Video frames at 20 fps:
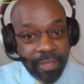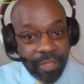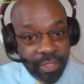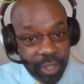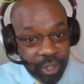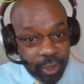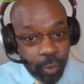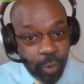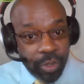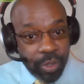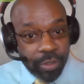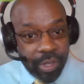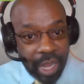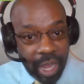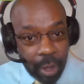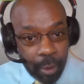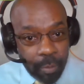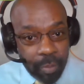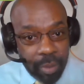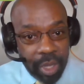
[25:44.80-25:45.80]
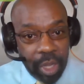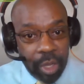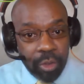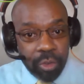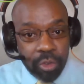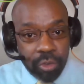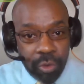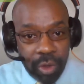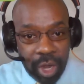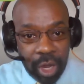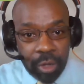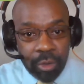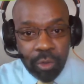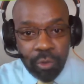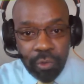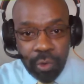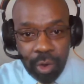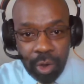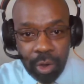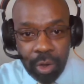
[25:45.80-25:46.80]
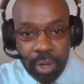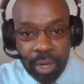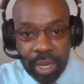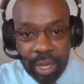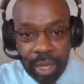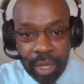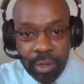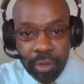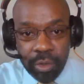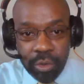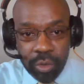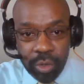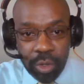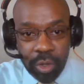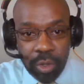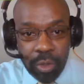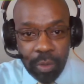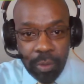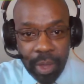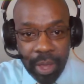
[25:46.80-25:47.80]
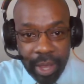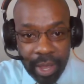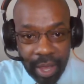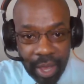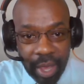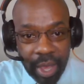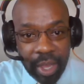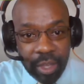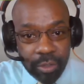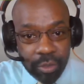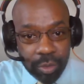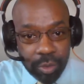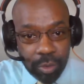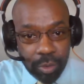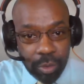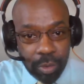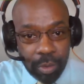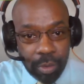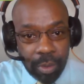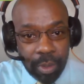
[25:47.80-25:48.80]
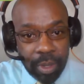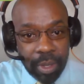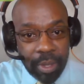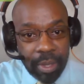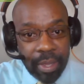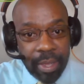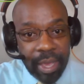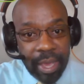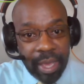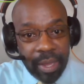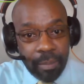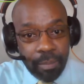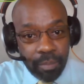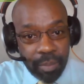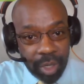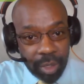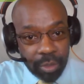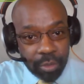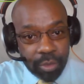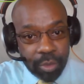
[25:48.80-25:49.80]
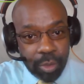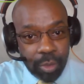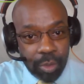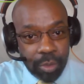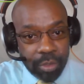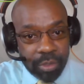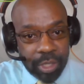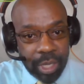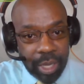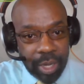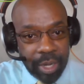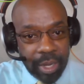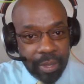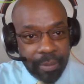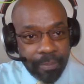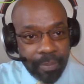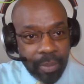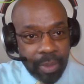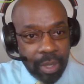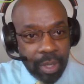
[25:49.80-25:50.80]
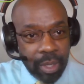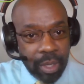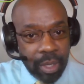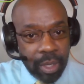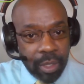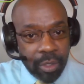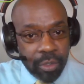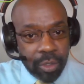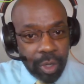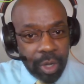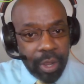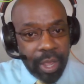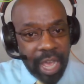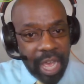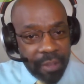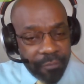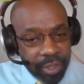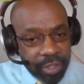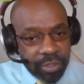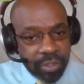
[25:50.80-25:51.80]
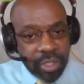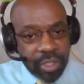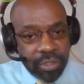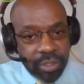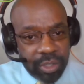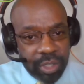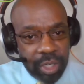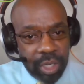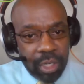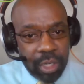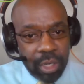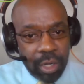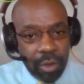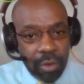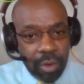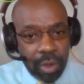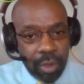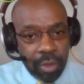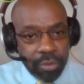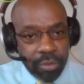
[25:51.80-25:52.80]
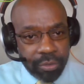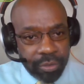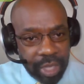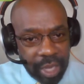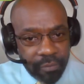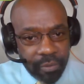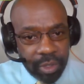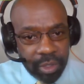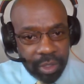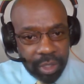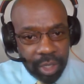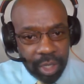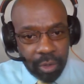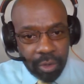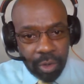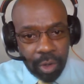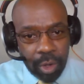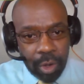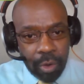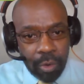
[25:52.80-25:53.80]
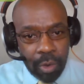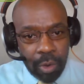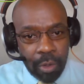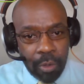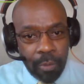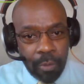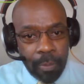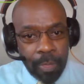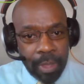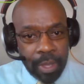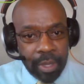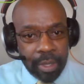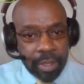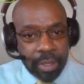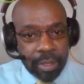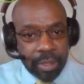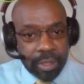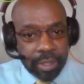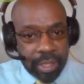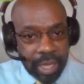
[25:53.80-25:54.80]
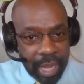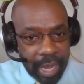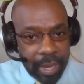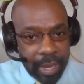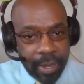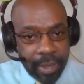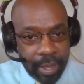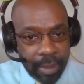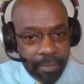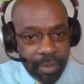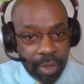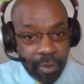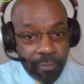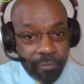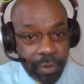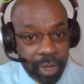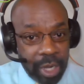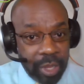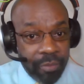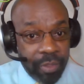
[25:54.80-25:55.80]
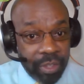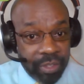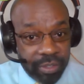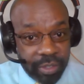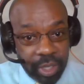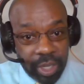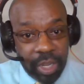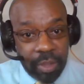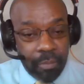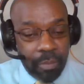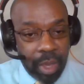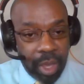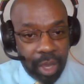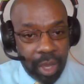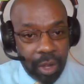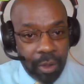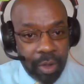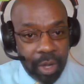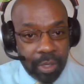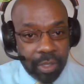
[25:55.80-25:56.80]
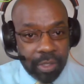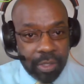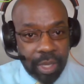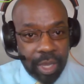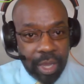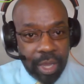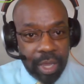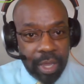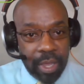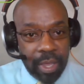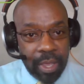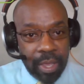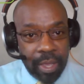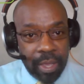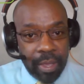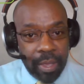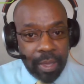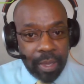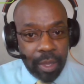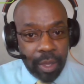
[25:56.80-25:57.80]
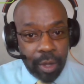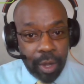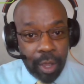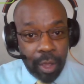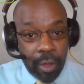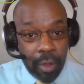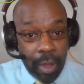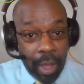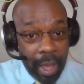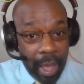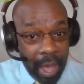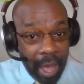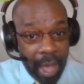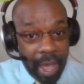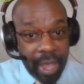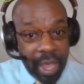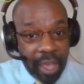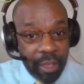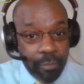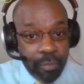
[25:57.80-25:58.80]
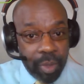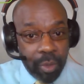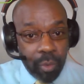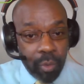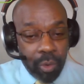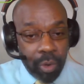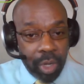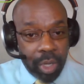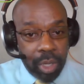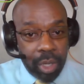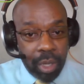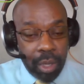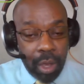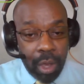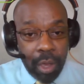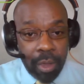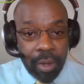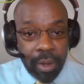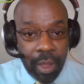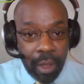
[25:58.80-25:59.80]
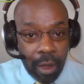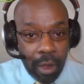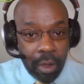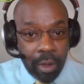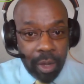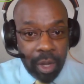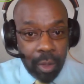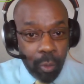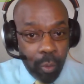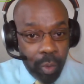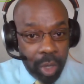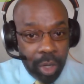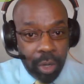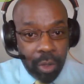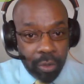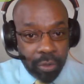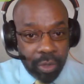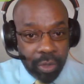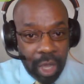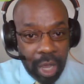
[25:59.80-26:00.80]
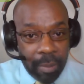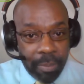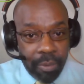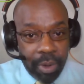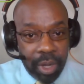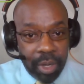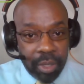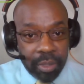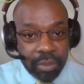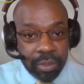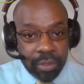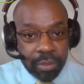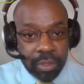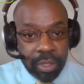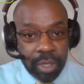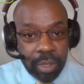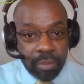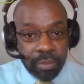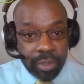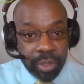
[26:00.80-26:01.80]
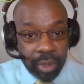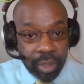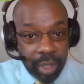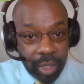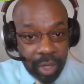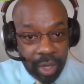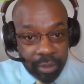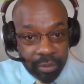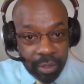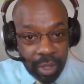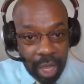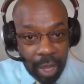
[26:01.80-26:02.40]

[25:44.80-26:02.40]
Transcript: this was now being transferred into a high school and middle school setting. So to have a 16 year old, 17 year old stand up in front of the city mayor and say, you know, I have been working on hardening Windows operating systems, Linux